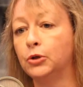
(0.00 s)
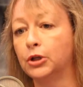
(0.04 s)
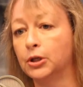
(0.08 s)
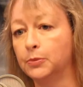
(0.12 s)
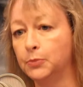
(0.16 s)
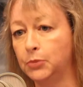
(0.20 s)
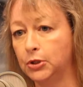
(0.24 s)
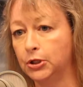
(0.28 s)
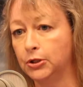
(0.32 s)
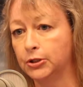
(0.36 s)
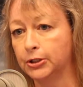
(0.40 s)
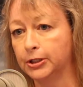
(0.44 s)
a
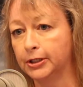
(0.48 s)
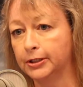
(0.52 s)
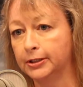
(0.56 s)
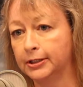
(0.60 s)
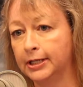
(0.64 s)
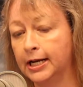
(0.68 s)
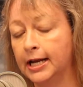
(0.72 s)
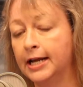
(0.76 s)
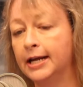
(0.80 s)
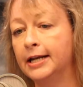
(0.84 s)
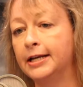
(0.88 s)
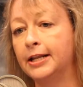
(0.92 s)
computer.
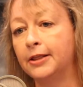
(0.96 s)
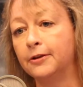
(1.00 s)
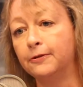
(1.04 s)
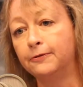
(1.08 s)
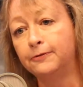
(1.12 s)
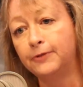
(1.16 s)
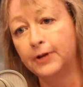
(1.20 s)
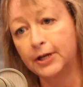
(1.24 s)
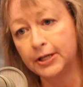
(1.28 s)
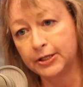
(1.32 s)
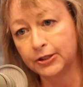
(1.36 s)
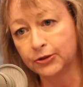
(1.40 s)
And the
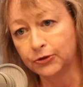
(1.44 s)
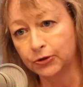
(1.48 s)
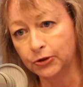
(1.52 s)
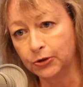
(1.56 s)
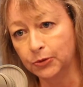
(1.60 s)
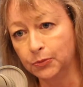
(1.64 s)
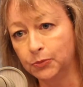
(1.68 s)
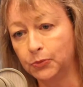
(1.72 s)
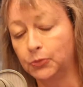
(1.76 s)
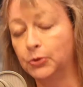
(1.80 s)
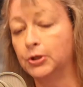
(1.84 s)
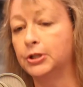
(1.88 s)
first
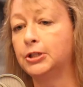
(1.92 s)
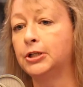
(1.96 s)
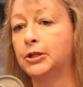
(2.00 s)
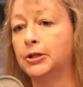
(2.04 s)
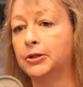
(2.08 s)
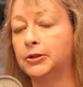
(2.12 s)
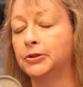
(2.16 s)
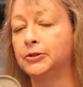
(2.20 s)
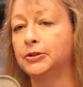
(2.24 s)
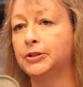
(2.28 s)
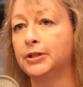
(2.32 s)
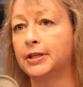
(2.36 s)
group were
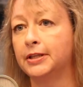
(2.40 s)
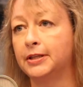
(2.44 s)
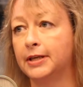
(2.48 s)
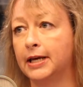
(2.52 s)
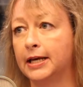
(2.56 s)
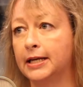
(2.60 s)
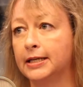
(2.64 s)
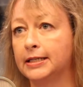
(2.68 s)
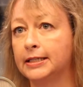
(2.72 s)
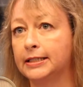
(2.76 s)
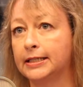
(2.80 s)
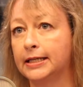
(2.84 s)
told
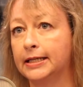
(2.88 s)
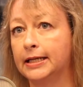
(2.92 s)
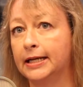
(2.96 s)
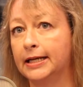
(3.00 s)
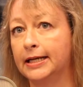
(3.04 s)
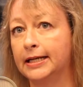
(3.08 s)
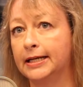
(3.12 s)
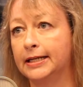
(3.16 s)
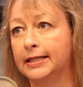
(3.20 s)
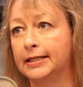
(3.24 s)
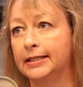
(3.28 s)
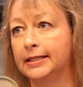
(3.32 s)
that
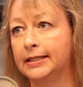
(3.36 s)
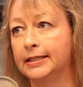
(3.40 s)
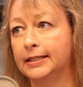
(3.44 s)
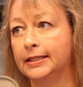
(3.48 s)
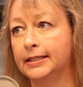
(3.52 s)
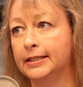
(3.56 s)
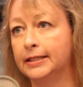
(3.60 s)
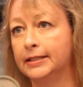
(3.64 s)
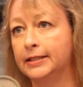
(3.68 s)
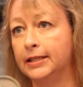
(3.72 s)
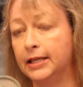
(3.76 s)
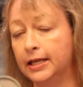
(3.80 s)
uh,
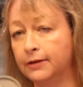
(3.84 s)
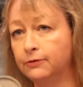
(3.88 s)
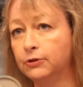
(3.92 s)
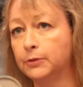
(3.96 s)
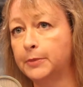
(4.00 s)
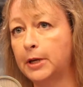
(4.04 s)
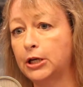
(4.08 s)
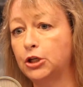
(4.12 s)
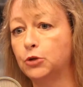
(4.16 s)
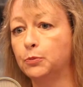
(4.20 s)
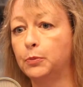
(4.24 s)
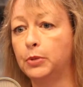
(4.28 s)
the
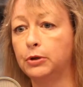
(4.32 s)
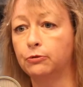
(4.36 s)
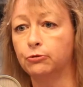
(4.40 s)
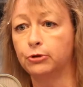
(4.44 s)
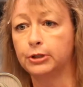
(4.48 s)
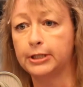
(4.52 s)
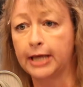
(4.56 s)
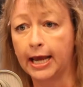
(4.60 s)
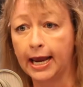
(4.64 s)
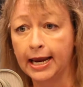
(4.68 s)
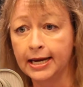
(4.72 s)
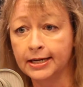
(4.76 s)
information would be
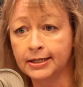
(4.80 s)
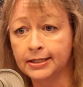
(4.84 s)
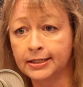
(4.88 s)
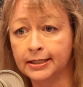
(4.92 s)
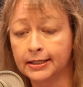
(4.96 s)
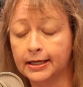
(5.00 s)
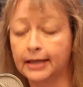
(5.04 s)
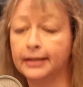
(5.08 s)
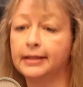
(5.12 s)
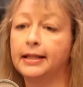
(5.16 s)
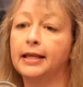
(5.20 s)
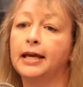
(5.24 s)
retained
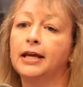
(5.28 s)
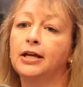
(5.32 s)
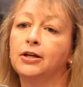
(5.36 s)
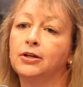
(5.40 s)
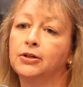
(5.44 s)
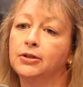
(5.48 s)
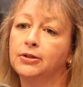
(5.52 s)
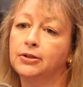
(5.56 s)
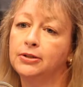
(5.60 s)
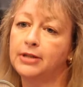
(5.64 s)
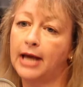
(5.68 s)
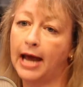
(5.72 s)
and they
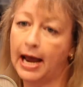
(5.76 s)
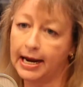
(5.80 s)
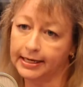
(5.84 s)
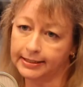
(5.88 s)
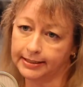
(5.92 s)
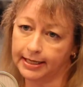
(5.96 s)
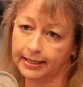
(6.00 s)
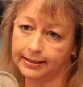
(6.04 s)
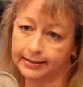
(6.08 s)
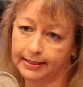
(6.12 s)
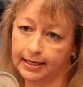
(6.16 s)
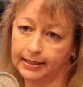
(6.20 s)
could
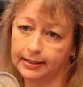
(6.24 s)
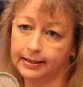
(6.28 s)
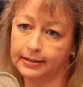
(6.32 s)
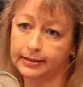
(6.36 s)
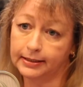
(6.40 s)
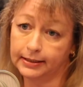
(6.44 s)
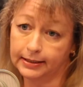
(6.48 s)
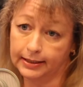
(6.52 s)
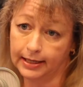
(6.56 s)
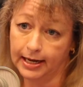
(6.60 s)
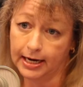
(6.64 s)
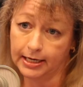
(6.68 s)
access it
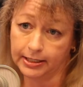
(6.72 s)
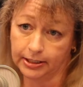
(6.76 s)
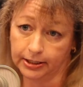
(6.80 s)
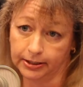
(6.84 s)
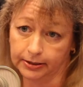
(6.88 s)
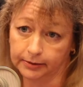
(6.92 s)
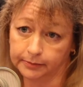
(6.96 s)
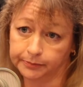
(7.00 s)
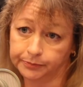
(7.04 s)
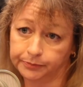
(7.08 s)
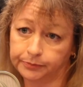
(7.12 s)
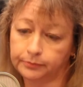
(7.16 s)

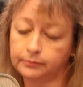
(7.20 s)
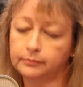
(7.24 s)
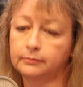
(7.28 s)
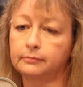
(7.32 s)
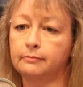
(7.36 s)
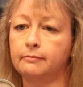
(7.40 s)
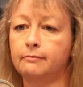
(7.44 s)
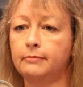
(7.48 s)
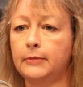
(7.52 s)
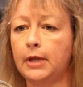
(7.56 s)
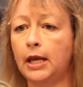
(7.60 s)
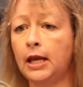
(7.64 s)
later.
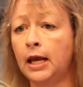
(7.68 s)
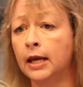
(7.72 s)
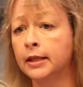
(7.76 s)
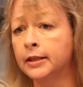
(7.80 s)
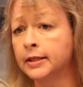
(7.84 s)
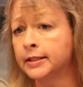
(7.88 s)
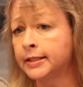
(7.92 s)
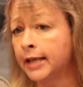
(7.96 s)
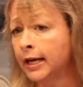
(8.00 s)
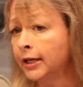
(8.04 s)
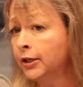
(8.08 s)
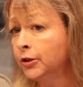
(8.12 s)
Okay.
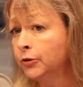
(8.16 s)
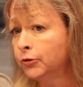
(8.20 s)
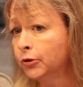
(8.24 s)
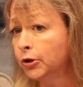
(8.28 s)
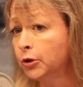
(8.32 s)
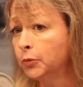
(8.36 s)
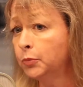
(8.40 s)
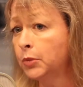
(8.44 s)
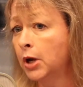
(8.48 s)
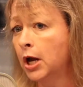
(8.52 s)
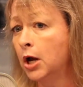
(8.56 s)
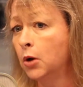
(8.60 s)
The second
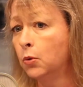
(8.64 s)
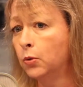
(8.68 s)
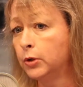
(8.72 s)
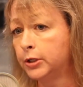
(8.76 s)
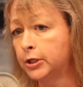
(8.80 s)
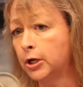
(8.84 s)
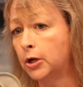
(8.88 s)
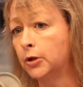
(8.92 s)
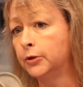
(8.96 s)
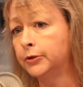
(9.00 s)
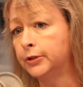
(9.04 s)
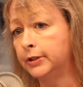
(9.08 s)
group were
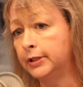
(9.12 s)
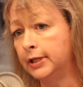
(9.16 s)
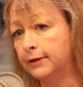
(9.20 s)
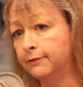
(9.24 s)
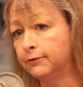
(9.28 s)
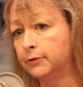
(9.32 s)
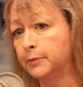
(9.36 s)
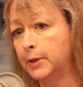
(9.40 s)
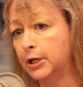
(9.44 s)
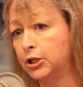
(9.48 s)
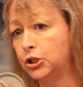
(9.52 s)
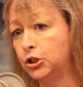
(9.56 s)
told that the
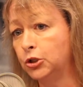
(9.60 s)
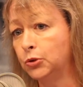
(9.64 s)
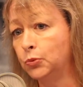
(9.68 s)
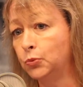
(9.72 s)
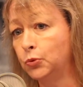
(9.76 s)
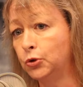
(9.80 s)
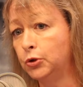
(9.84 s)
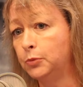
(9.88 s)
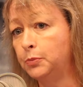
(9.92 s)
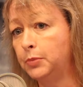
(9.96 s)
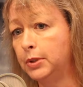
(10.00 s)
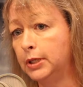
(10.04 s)
information
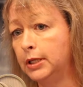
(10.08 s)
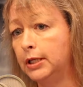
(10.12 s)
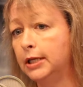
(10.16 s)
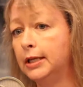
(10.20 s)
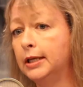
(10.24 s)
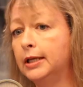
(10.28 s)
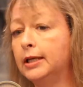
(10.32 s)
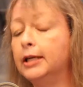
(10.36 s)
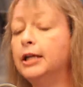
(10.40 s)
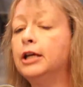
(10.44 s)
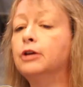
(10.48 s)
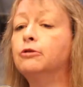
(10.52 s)
would
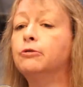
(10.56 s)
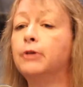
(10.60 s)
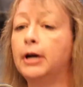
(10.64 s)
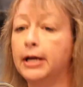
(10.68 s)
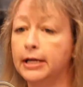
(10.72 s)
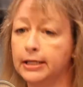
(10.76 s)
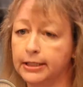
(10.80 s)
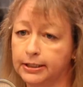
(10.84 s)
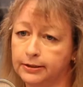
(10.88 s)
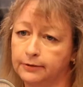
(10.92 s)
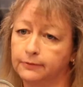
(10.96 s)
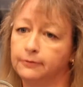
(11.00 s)
be
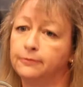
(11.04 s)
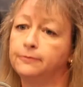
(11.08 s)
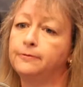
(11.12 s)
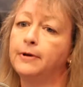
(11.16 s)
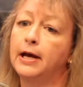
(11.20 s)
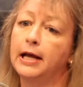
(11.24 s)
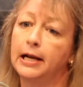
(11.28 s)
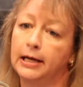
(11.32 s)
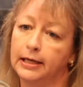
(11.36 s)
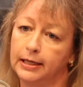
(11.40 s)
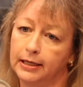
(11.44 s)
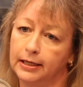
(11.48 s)
erased
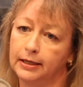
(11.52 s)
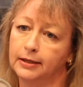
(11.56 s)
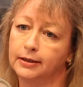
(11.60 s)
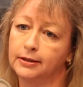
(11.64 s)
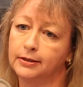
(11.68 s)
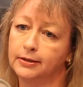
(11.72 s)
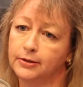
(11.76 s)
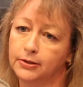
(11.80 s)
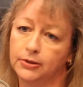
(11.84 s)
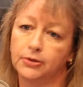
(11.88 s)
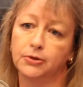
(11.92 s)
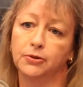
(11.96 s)
fairly
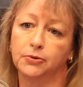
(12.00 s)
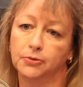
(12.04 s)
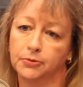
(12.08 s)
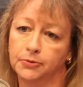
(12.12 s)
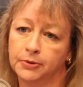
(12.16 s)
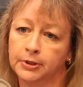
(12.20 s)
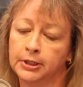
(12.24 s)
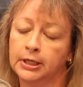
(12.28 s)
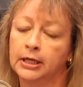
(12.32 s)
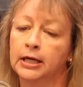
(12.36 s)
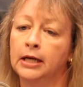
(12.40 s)
soon.